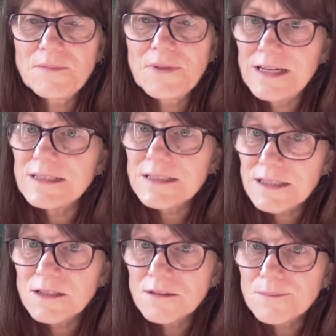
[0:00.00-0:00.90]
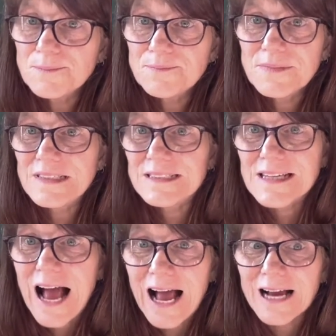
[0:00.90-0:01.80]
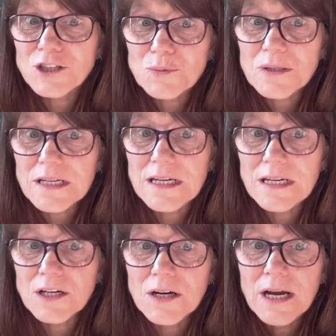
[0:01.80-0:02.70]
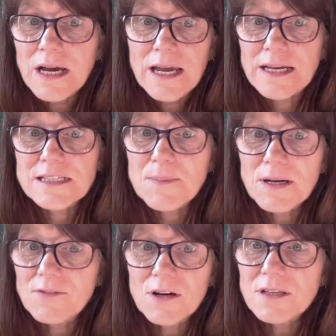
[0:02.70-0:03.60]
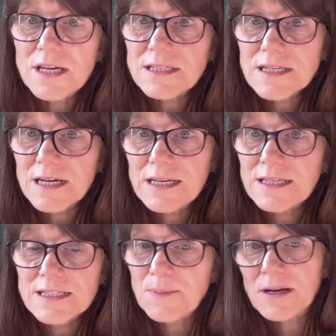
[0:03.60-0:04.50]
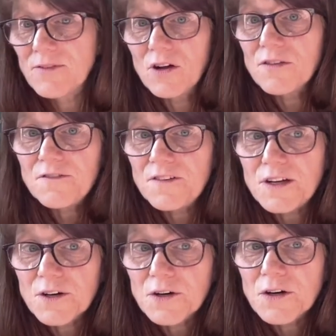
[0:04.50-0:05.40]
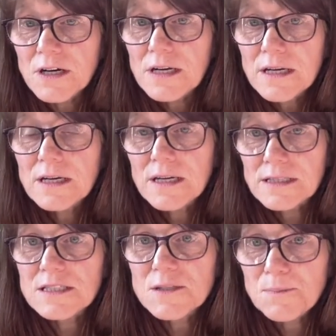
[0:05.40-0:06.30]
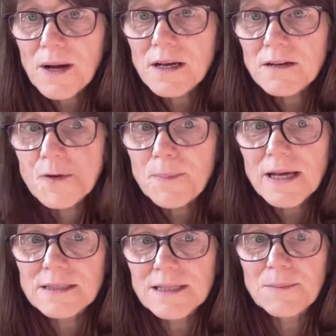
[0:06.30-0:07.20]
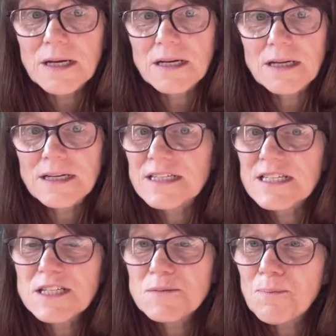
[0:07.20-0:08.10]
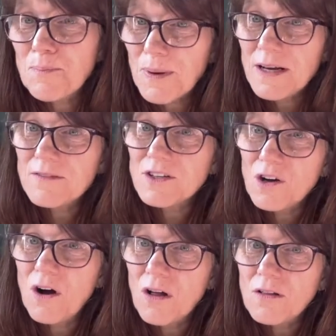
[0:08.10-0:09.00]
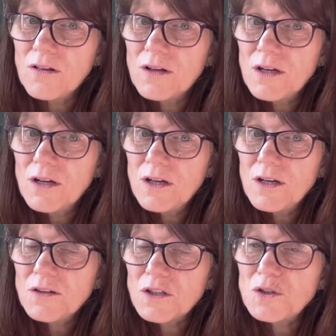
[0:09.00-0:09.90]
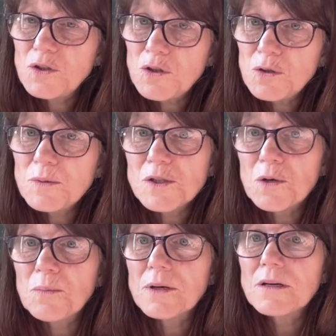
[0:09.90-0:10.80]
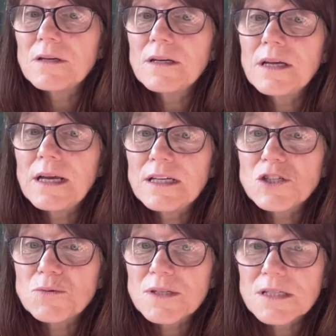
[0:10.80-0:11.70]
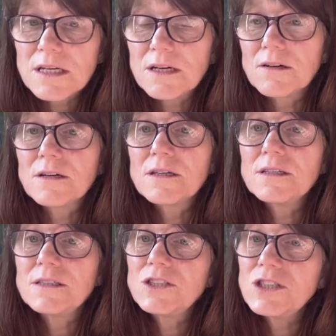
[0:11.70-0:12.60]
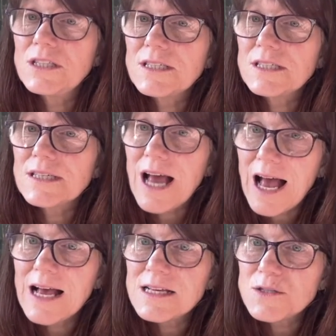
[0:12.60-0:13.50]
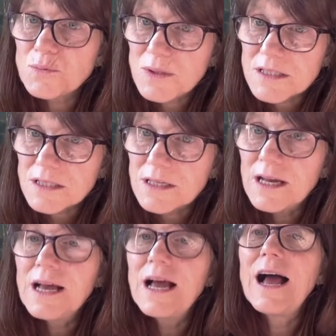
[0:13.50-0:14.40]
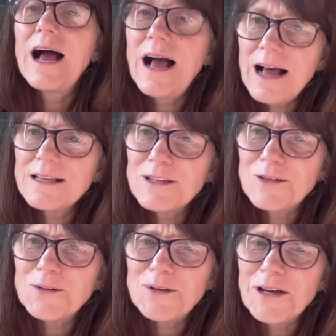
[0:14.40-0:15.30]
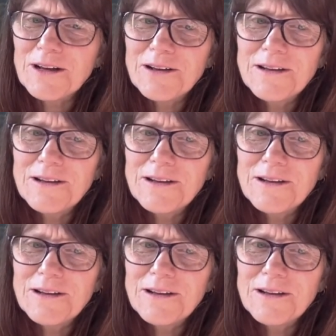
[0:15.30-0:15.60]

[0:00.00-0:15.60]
It is here. It is actually here. In spite of all the anxiety, in spite of all the fear, in spite of a pandemic, in spite of it all, the tomb is open. Easter is here. Jesus has risen. Hallelujah.